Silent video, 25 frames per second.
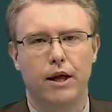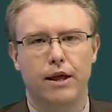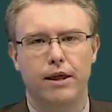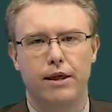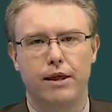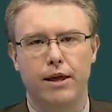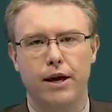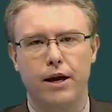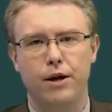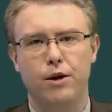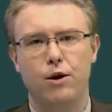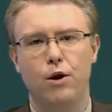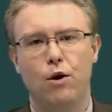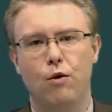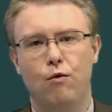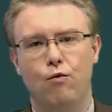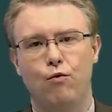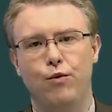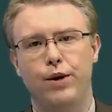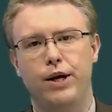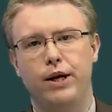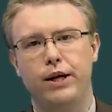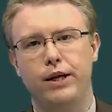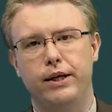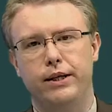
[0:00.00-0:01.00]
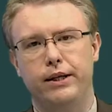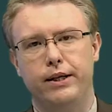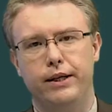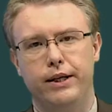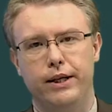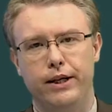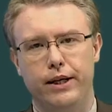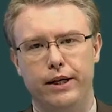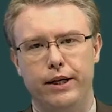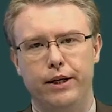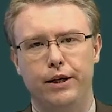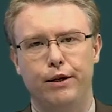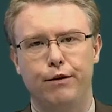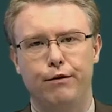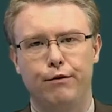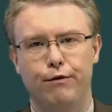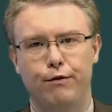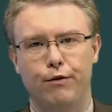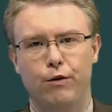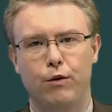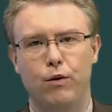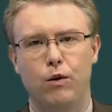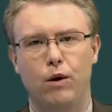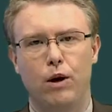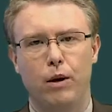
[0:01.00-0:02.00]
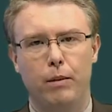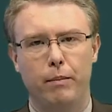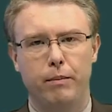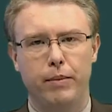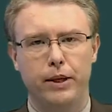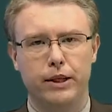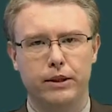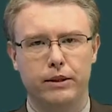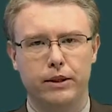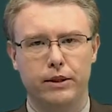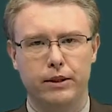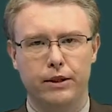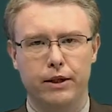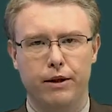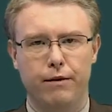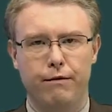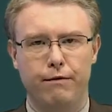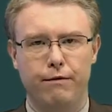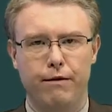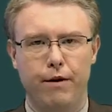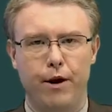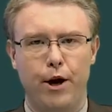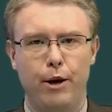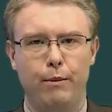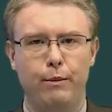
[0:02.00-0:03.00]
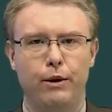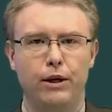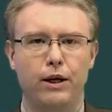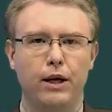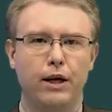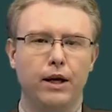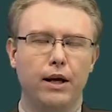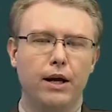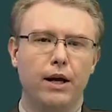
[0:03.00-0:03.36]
they're not really geared for a business environment